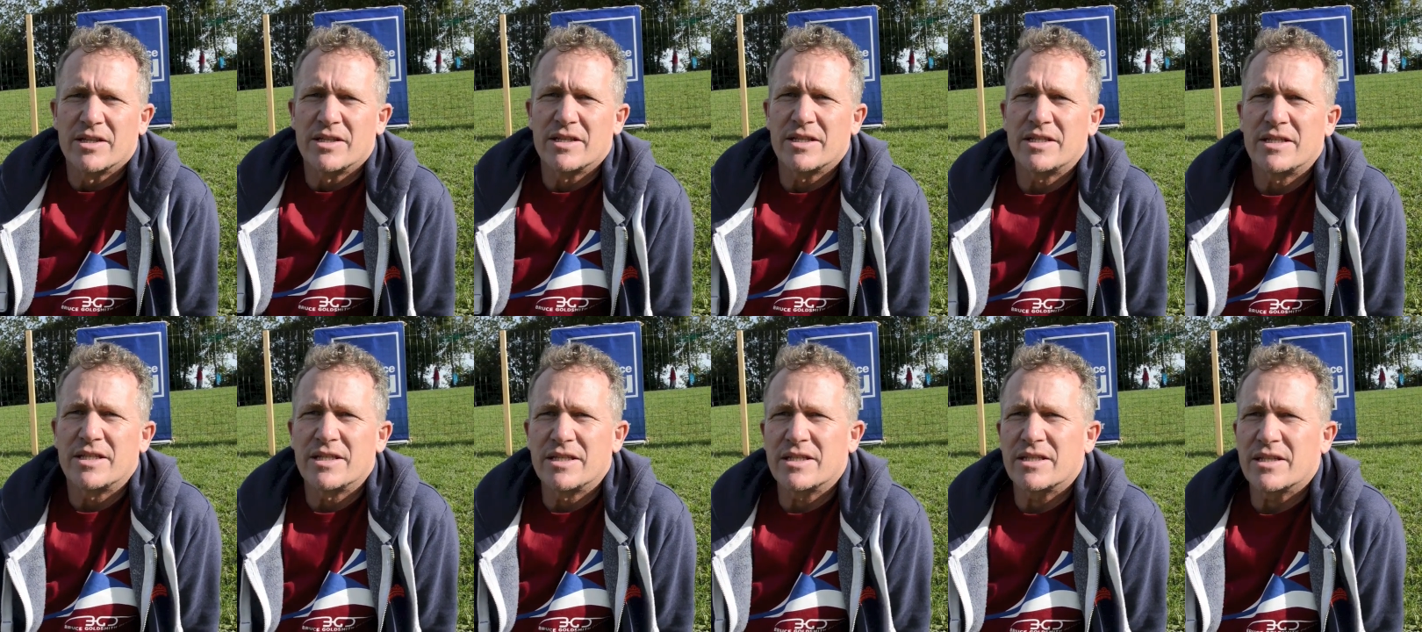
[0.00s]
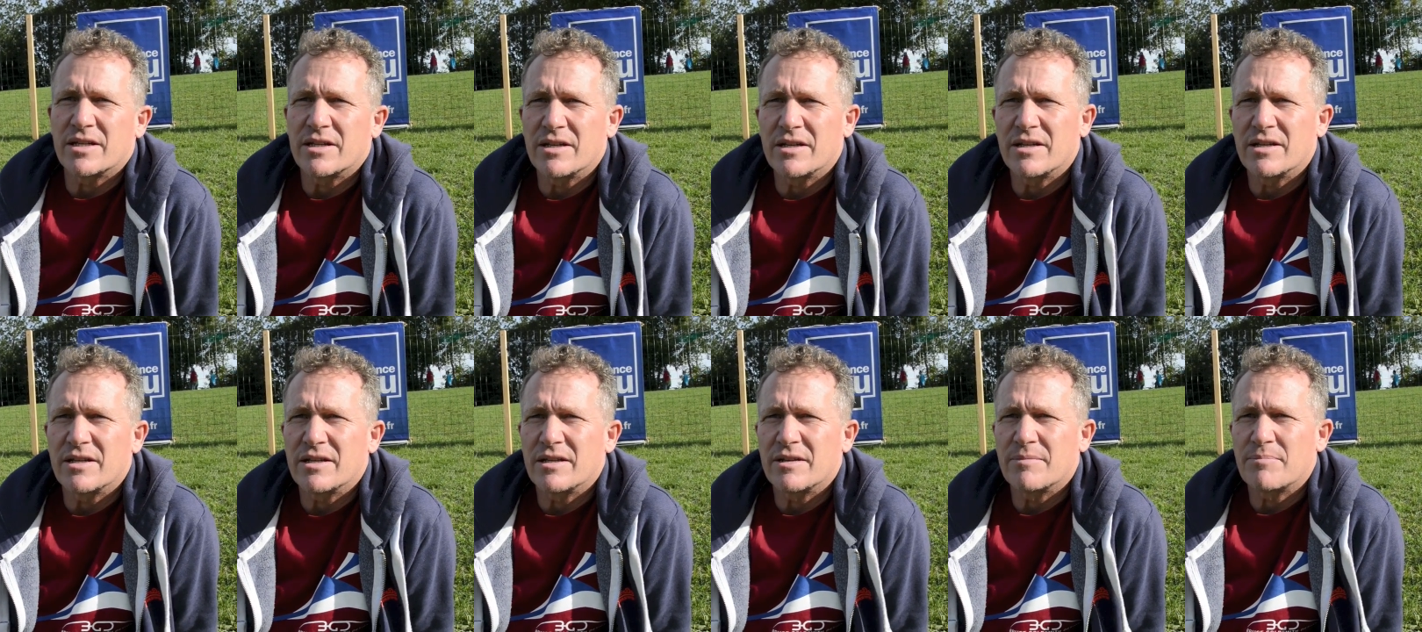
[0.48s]
This is
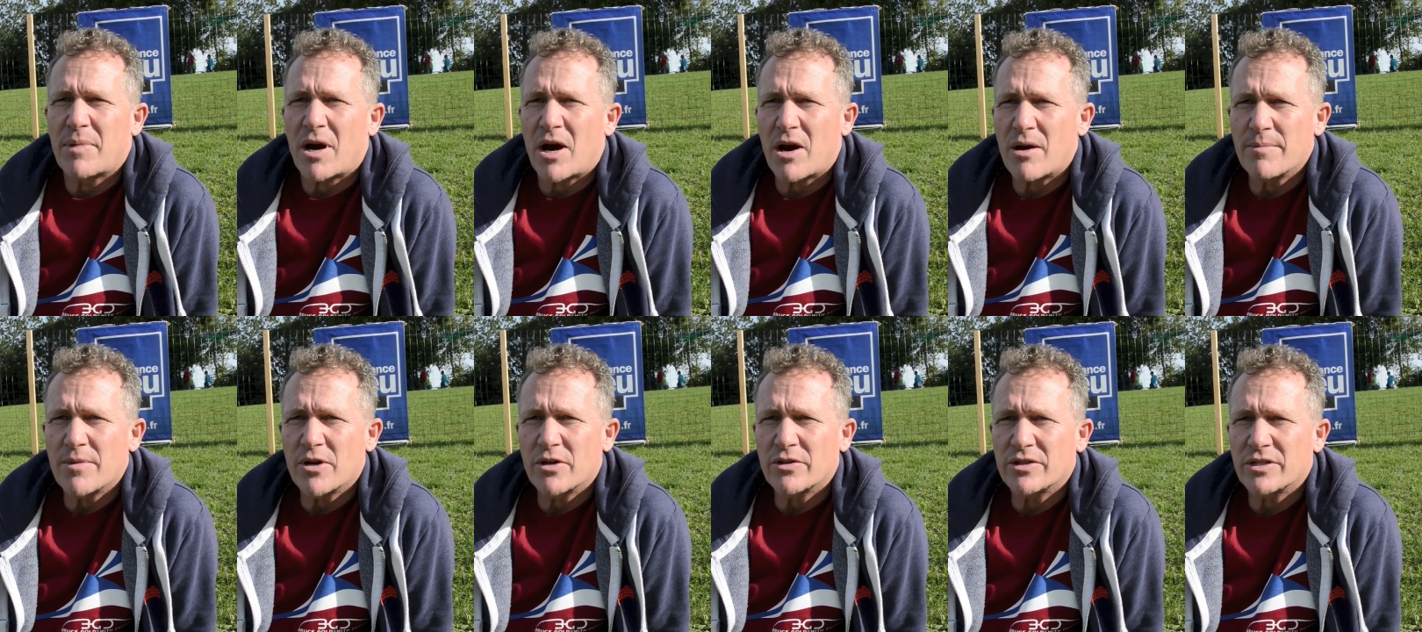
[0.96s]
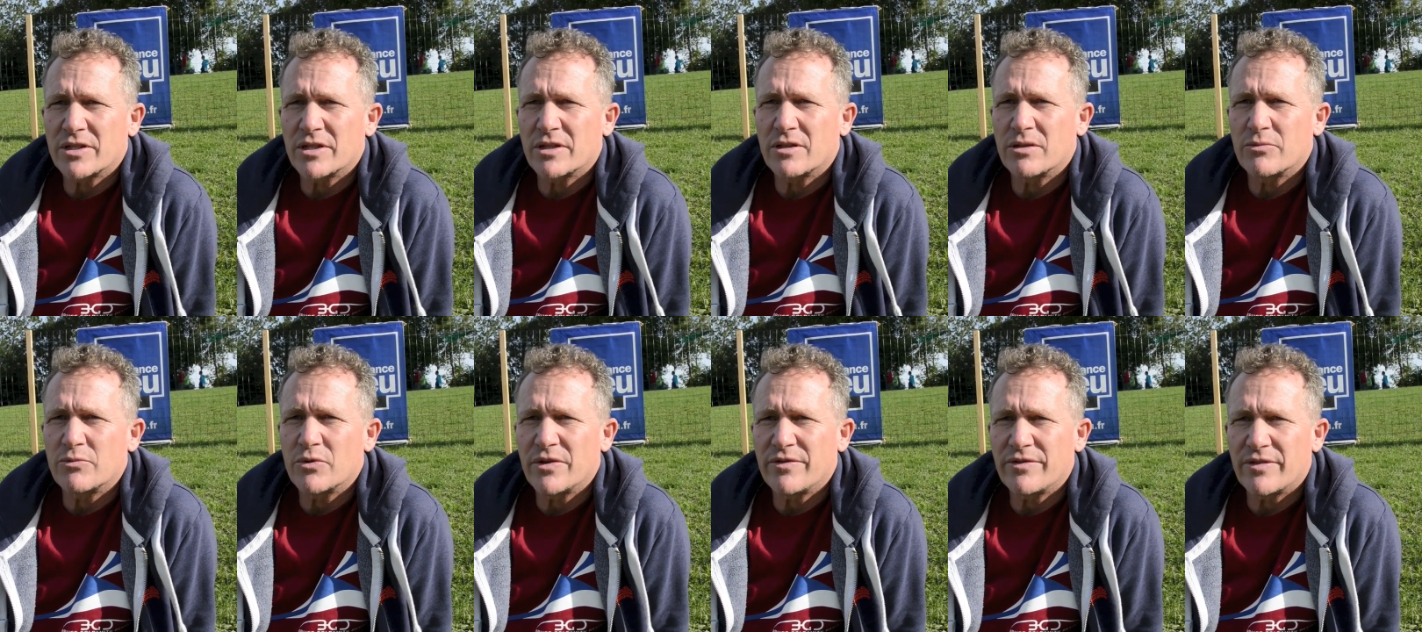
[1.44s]
a
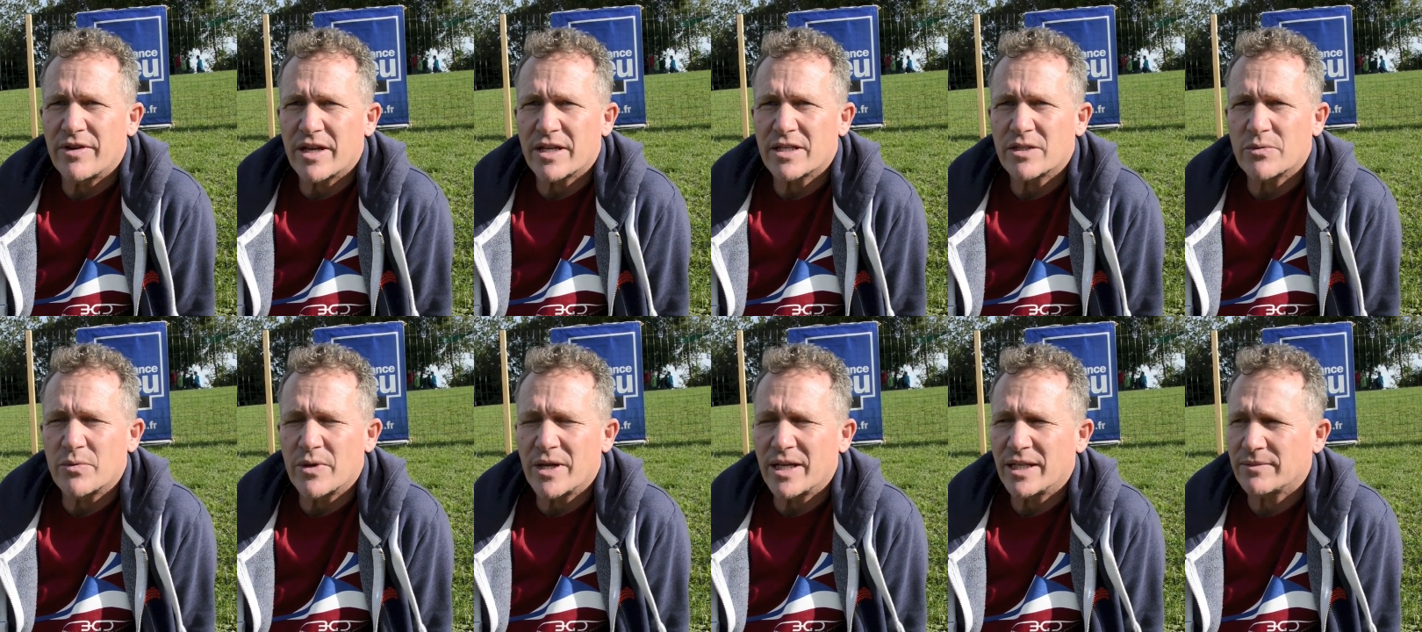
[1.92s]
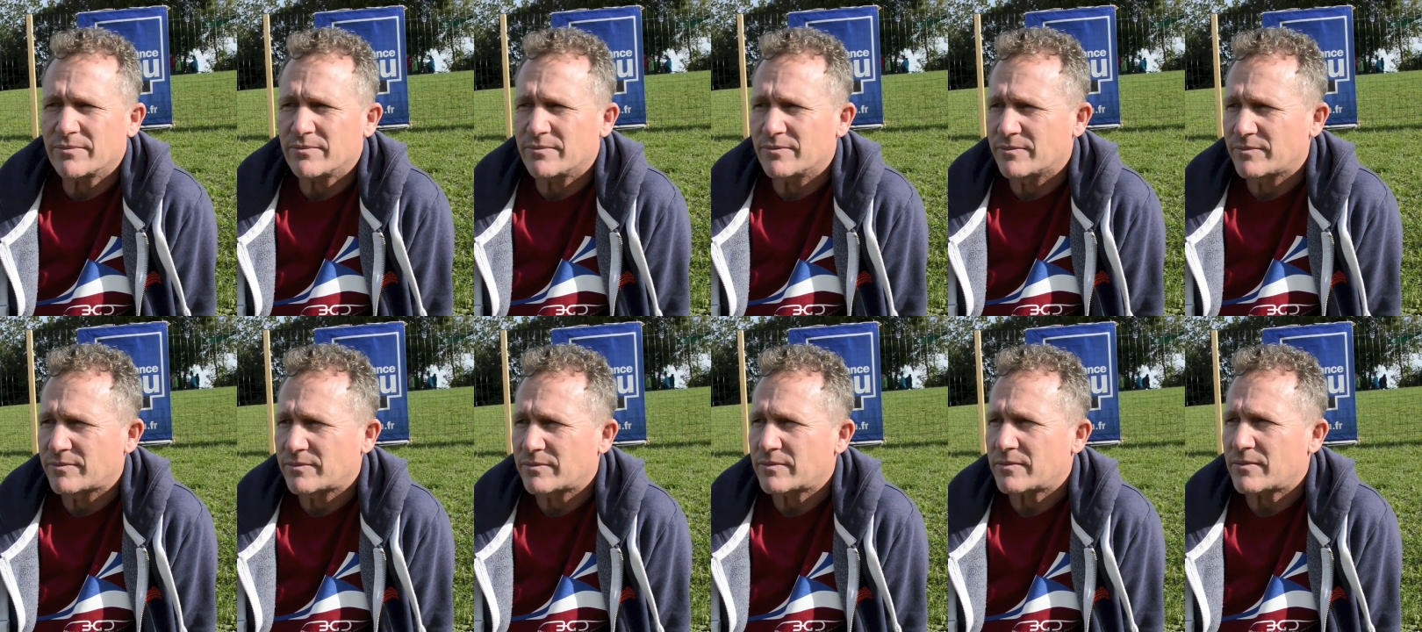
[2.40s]
paramotor reflex wing,
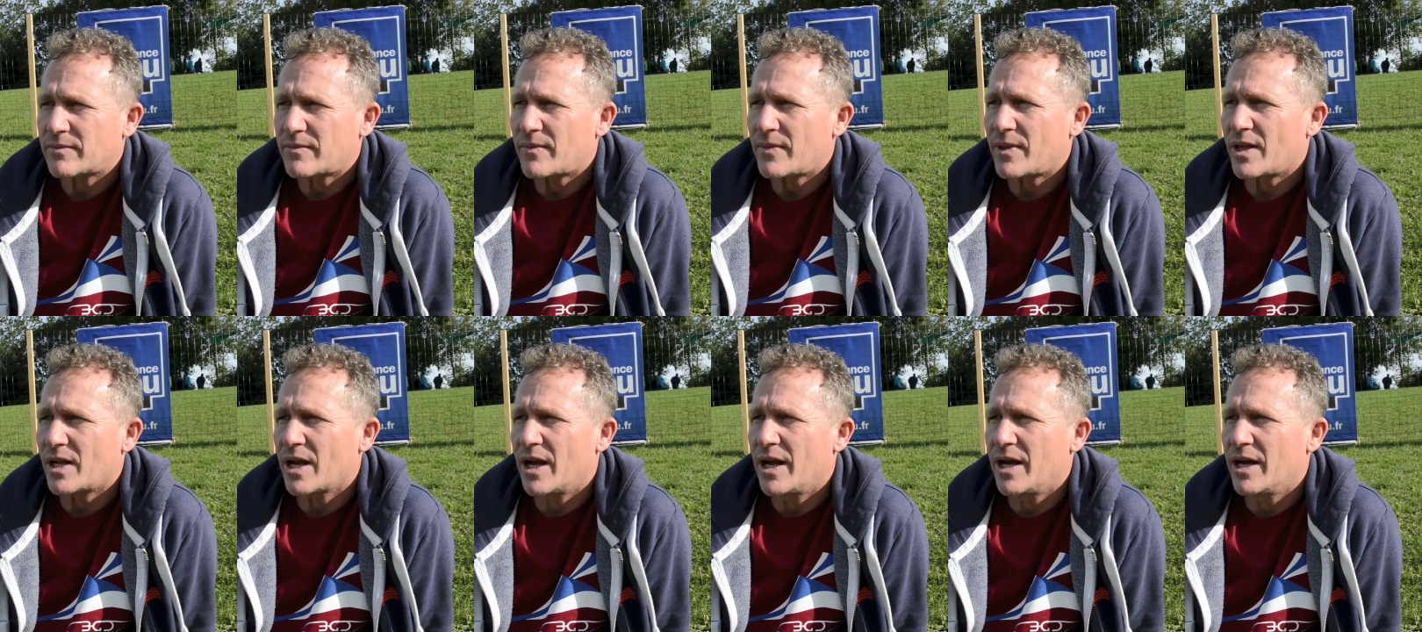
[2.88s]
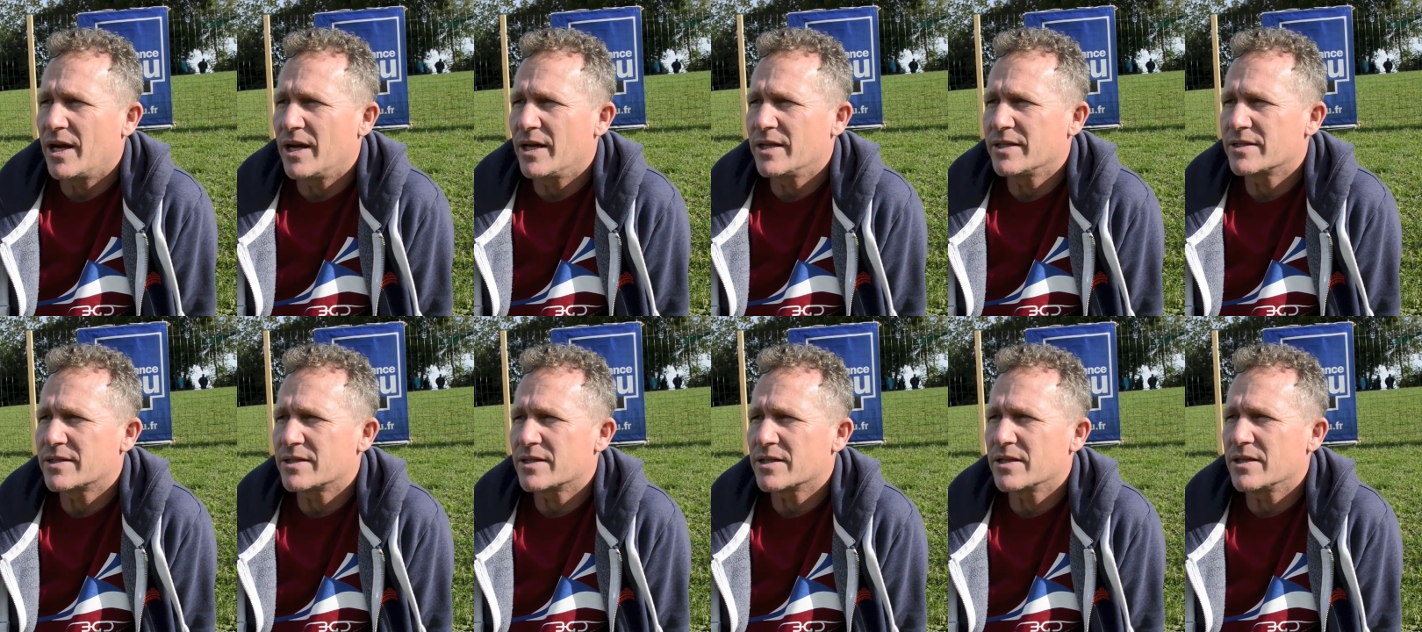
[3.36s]

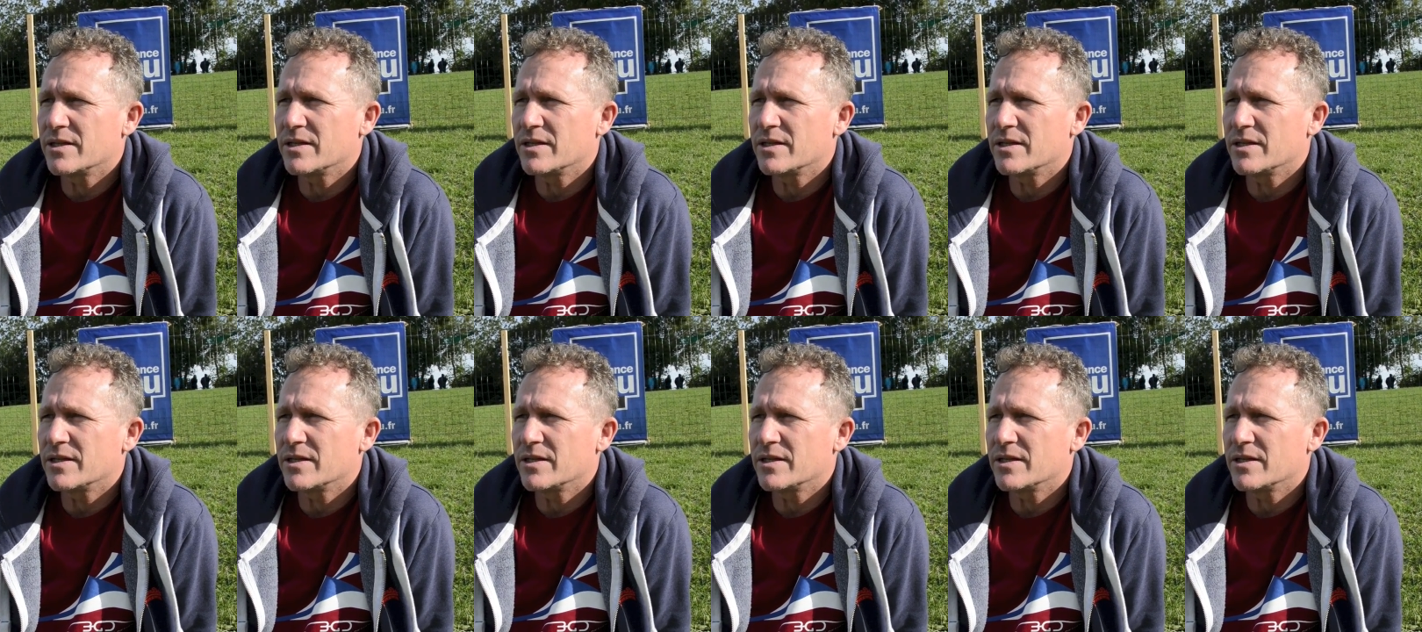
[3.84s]
and